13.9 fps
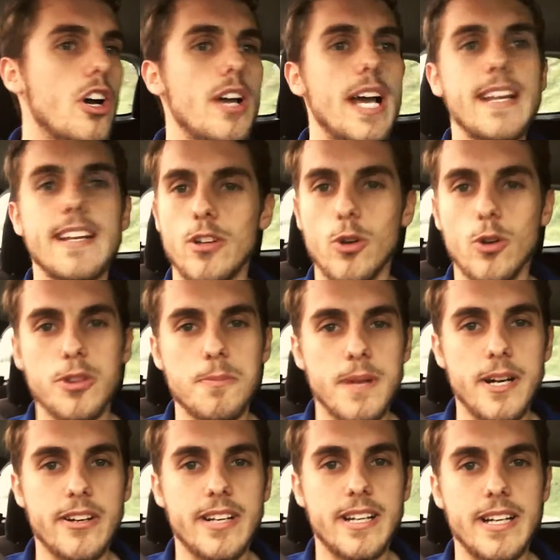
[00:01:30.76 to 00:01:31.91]
and in North
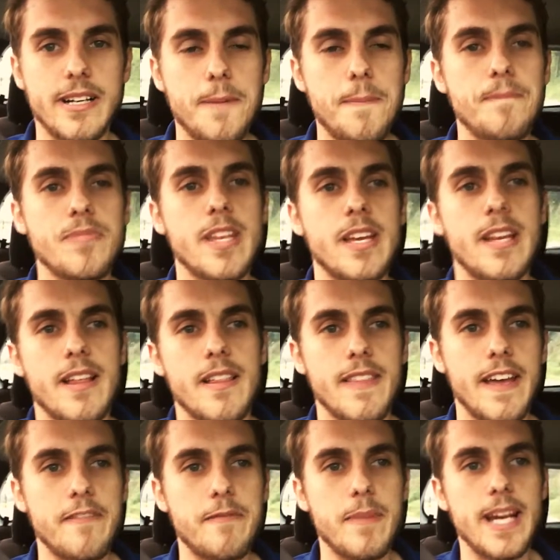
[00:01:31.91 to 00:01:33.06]
America,
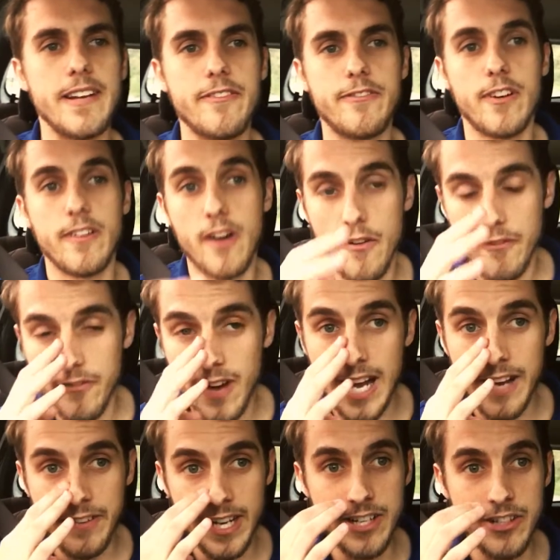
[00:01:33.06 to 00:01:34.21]
they've made
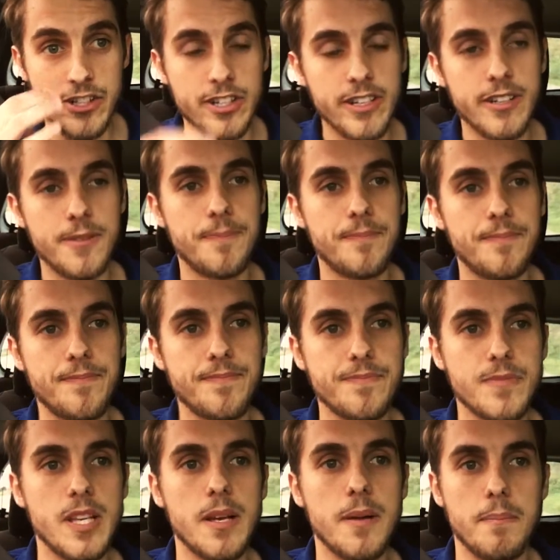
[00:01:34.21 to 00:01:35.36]
500
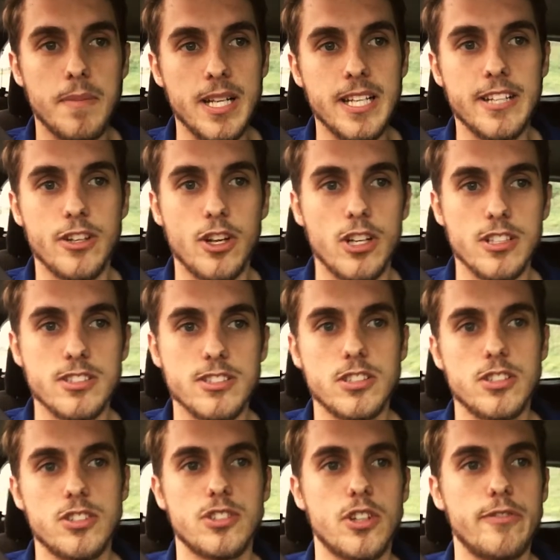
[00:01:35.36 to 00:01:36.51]
million dollars
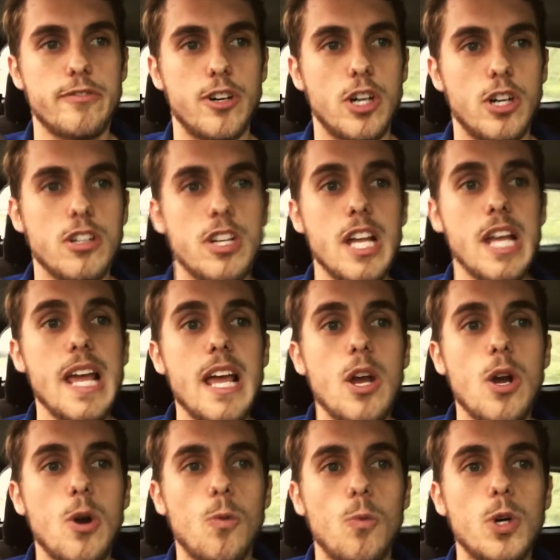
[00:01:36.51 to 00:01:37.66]
so
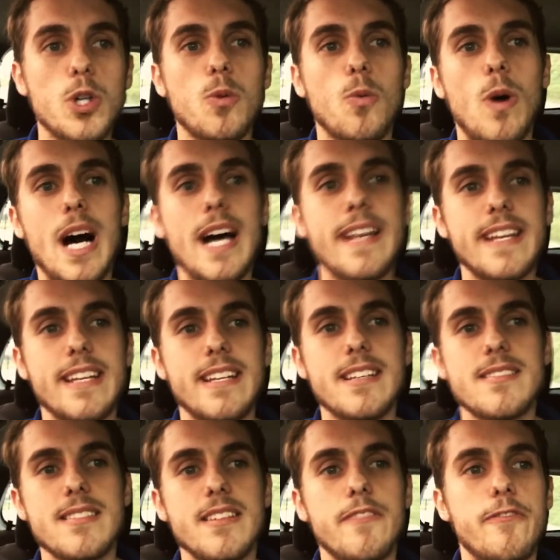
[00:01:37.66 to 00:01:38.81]
far. Worldwide, it is
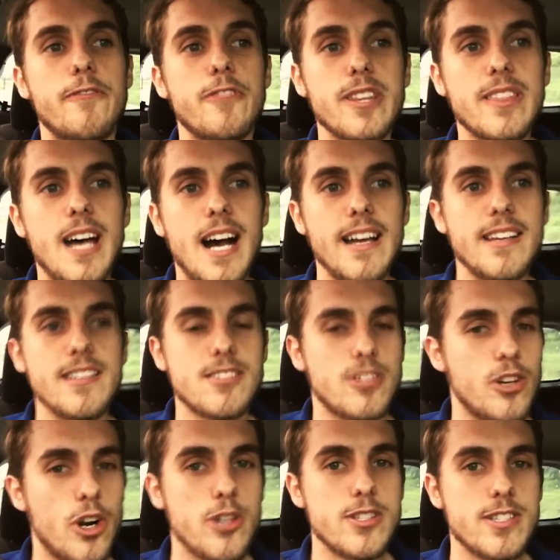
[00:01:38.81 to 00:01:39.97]
the fifth highest
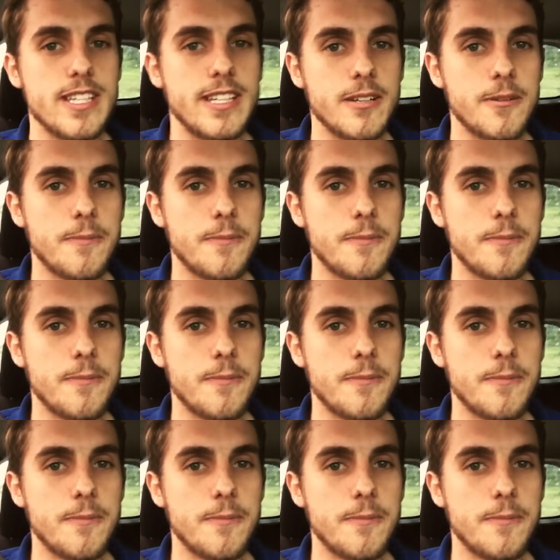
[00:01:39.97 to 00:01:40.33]
grossing